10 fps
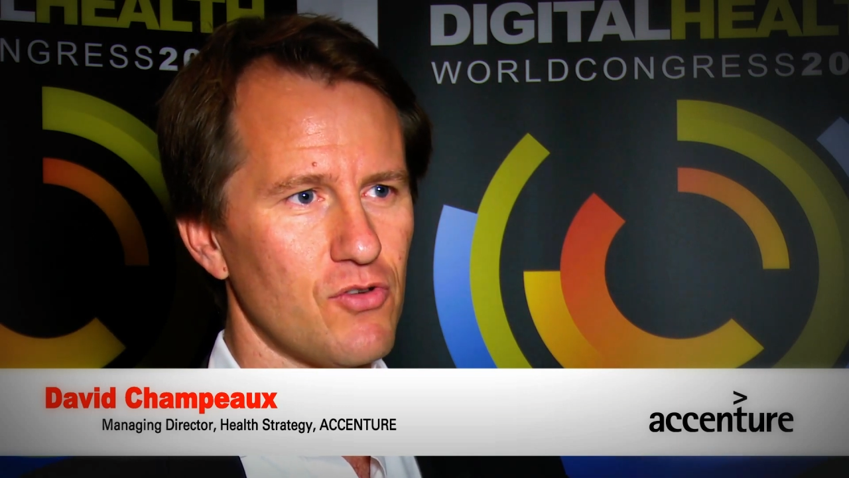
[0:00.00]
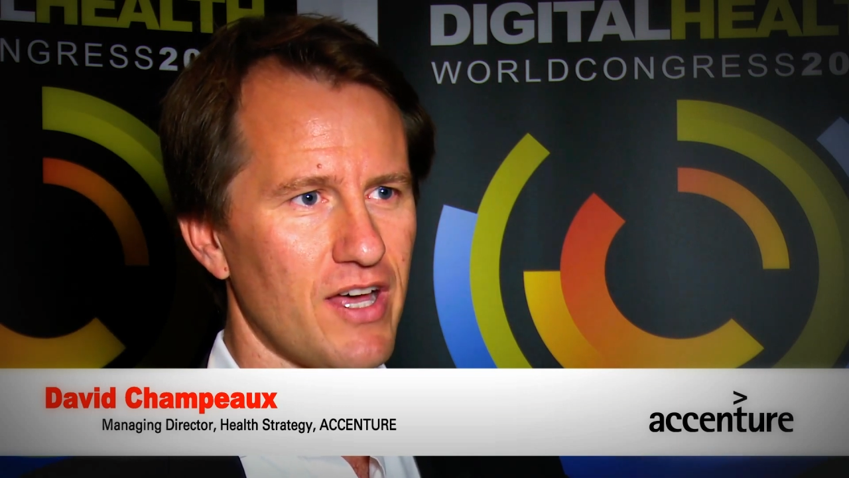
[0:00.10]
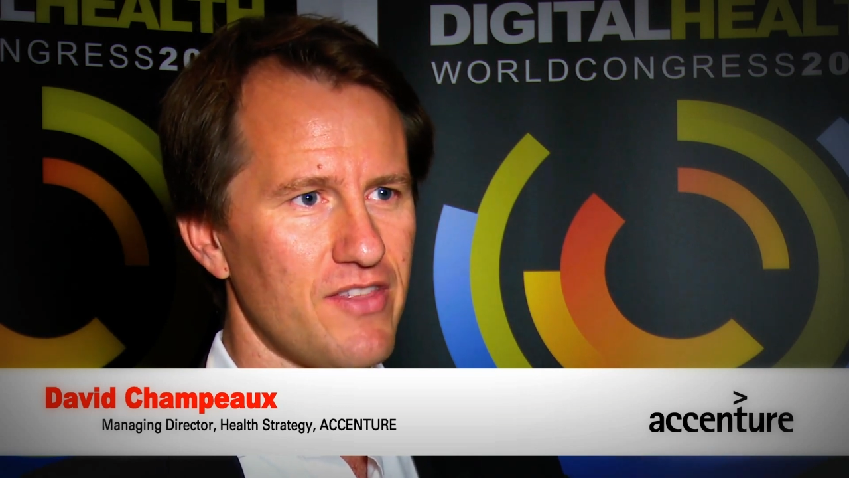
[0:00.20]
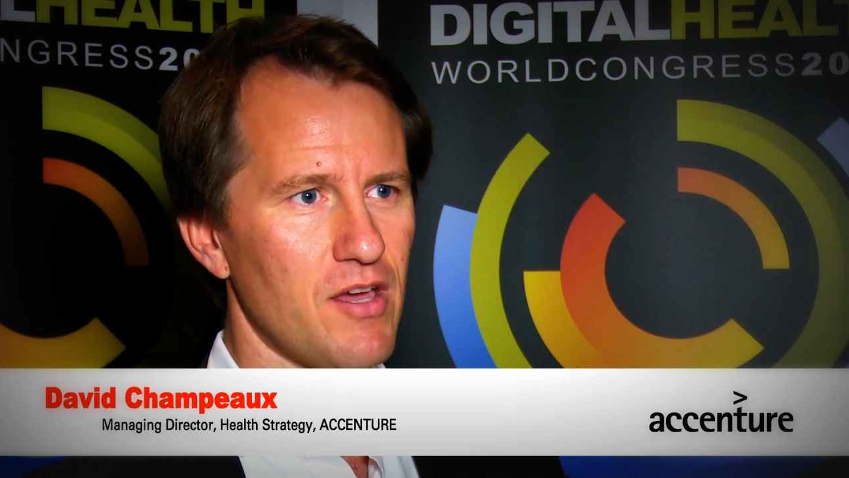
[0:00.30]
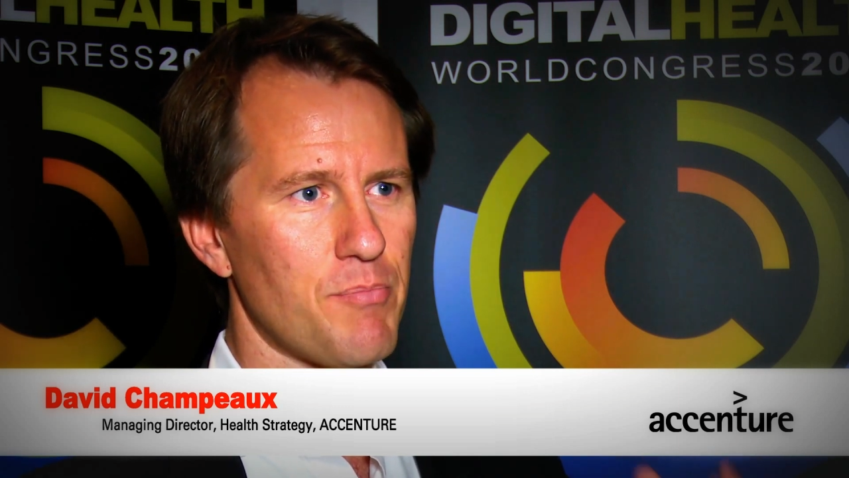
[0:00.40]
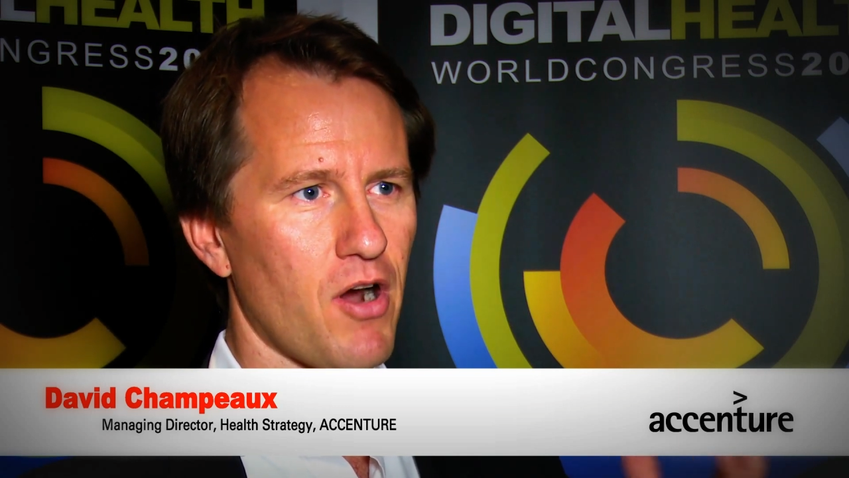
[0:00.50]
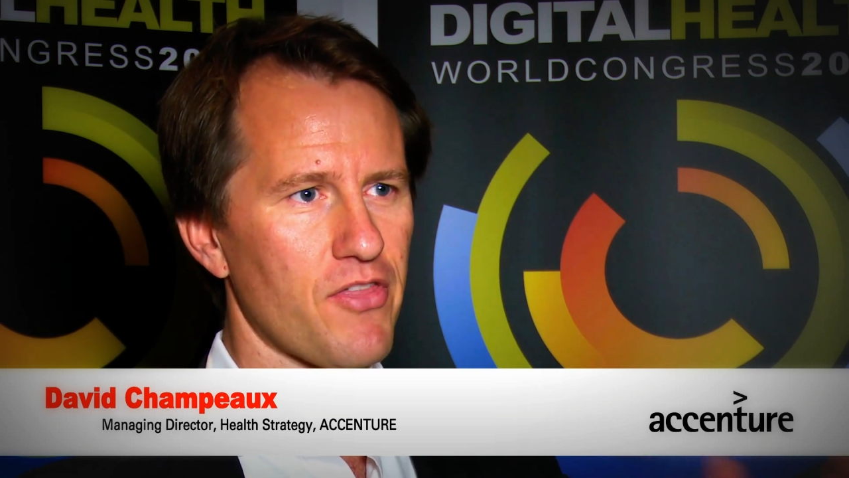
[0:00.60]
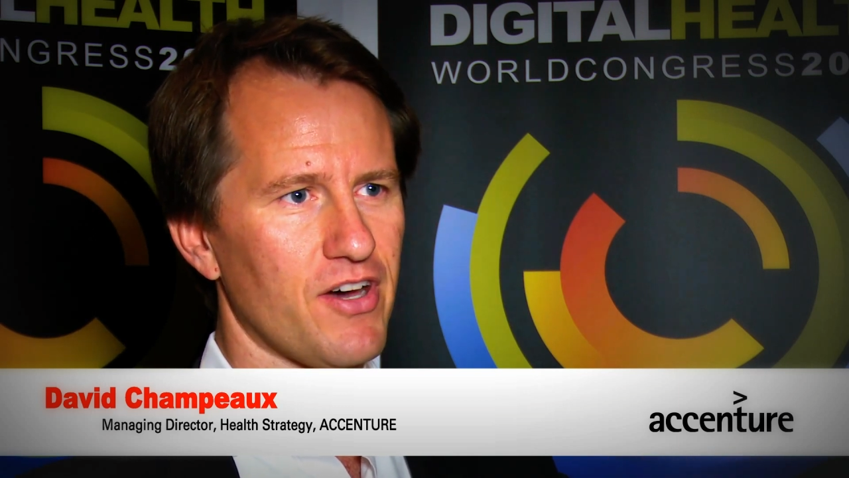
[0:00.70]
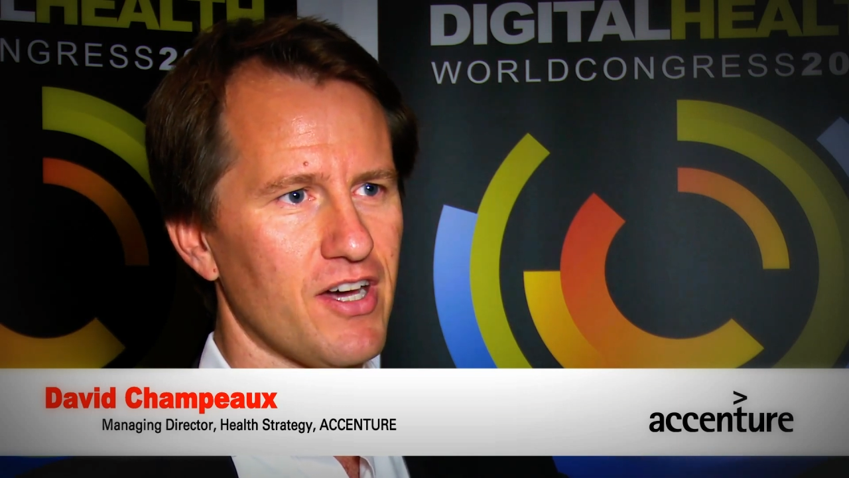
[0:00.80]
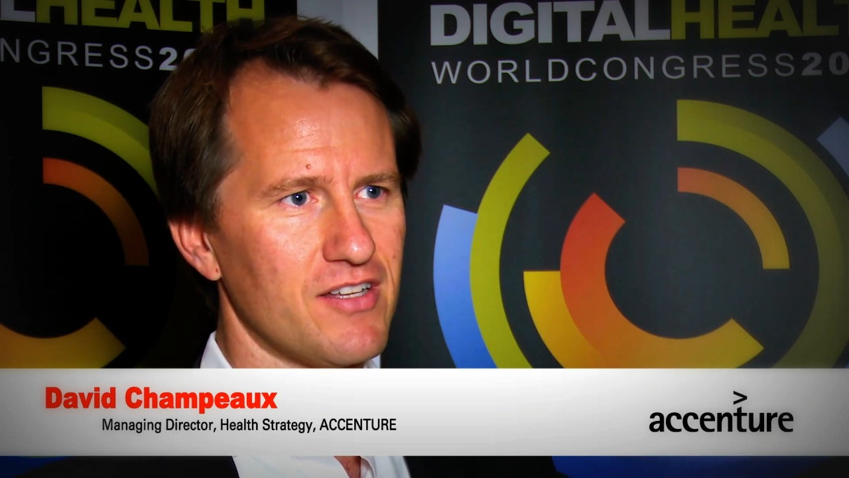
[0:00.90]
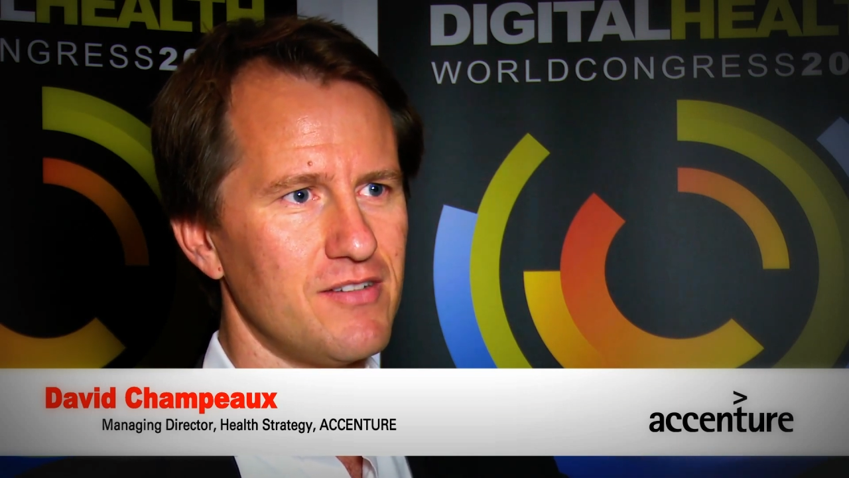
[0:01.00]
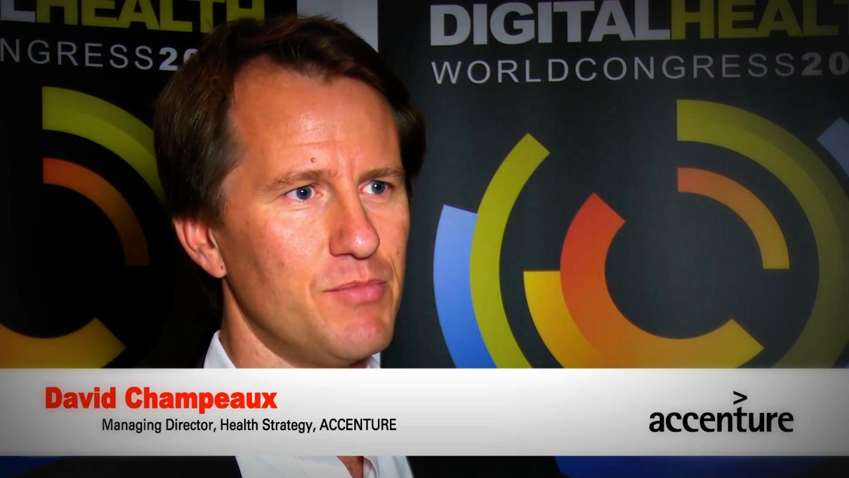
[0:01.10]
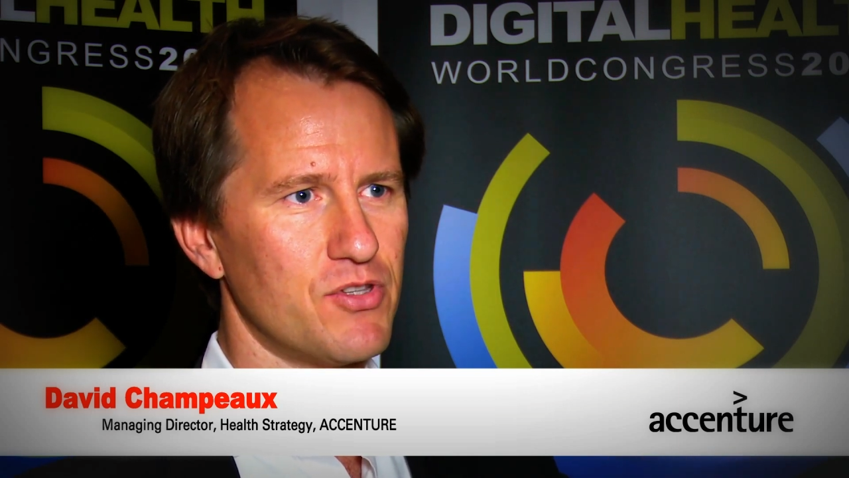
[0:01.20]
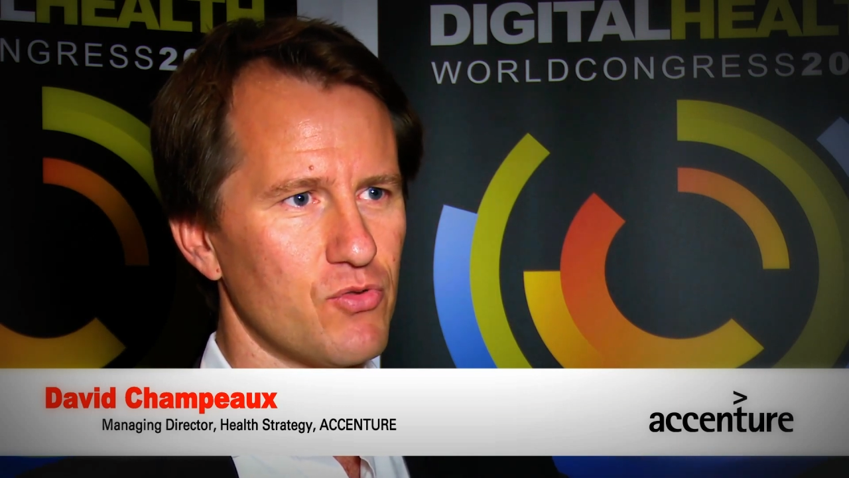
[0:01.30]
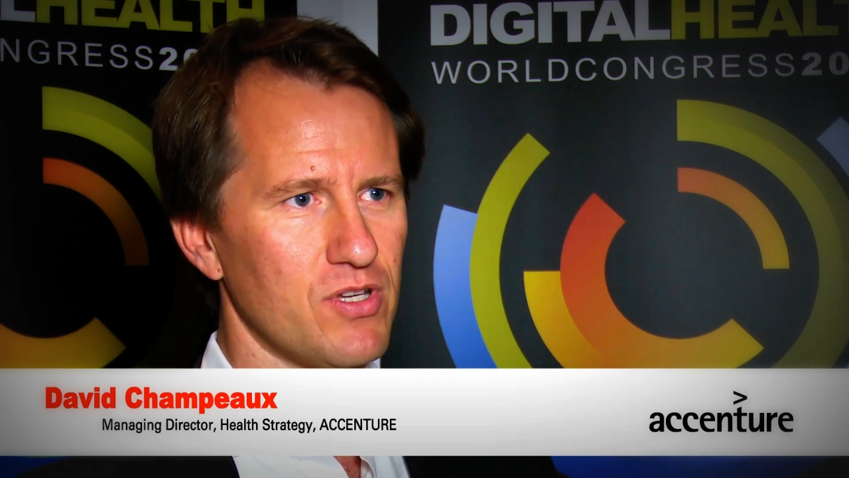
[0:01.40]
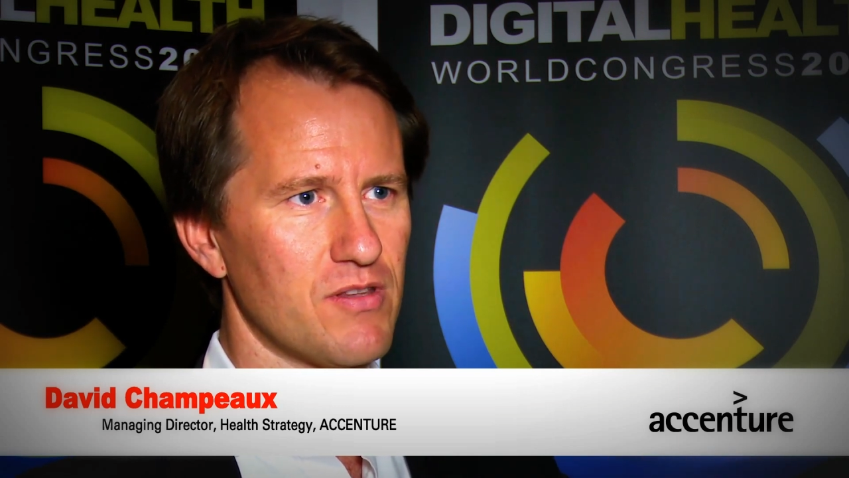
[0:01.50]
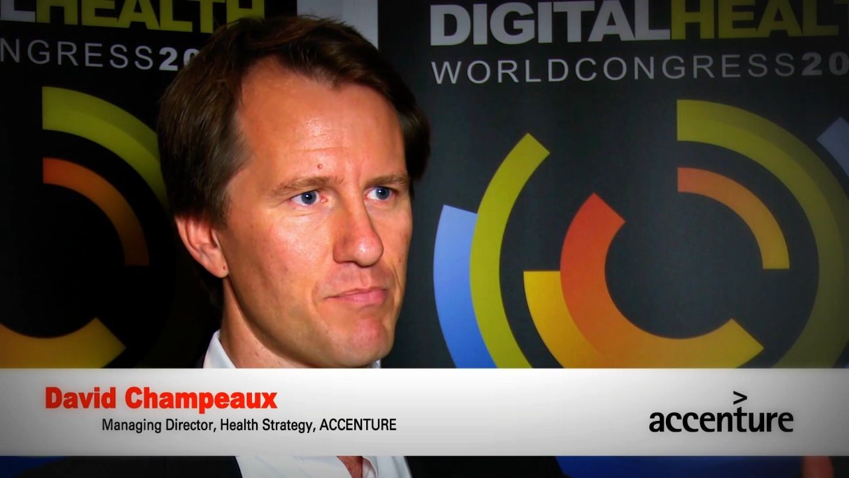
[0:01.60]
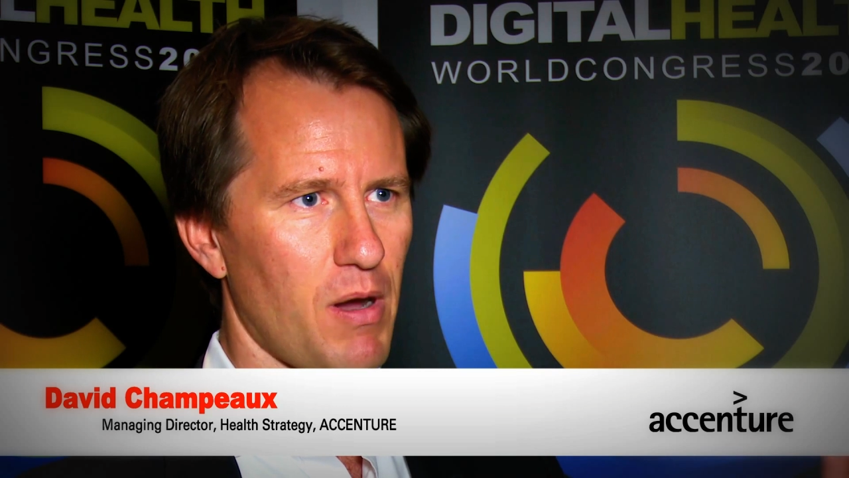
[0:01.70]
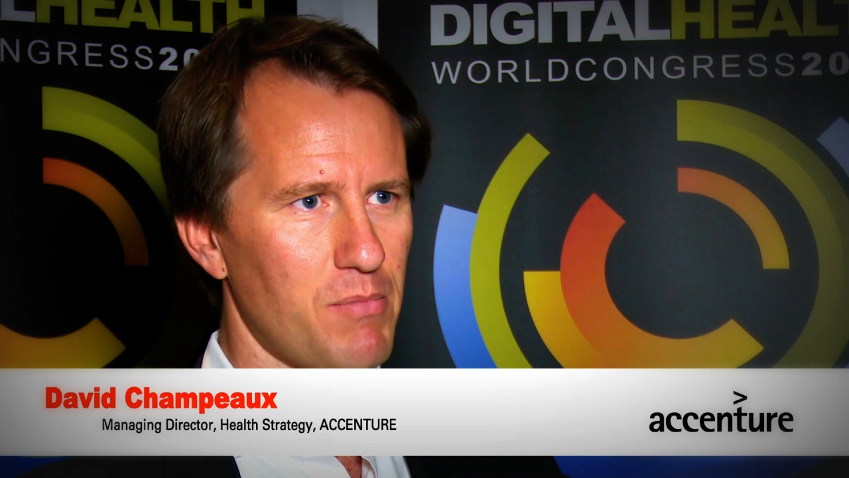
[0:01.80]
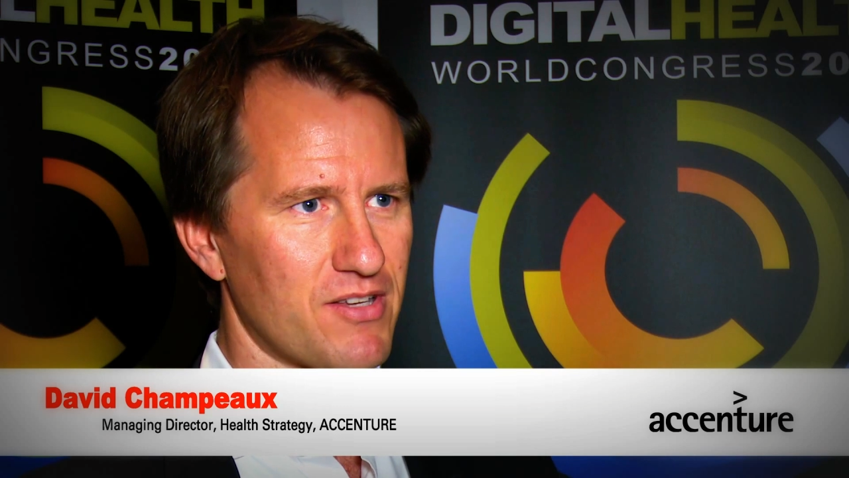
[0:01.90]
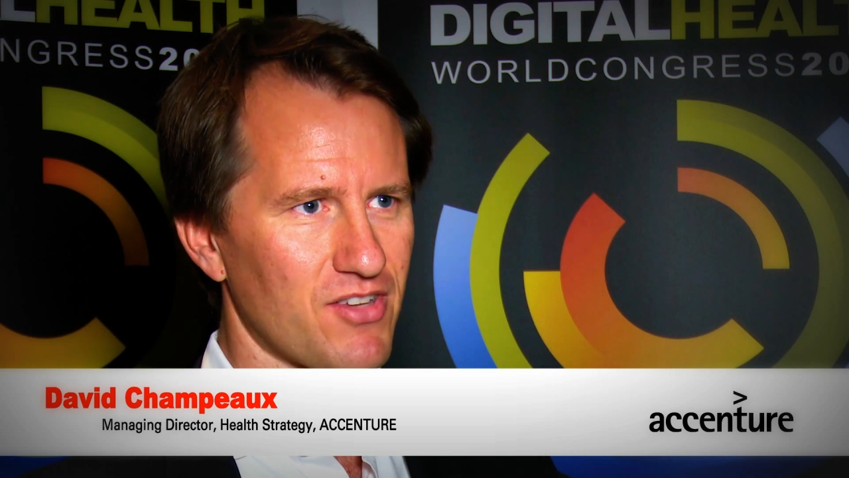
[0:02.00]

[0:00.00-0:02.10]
to end the apartheid between the public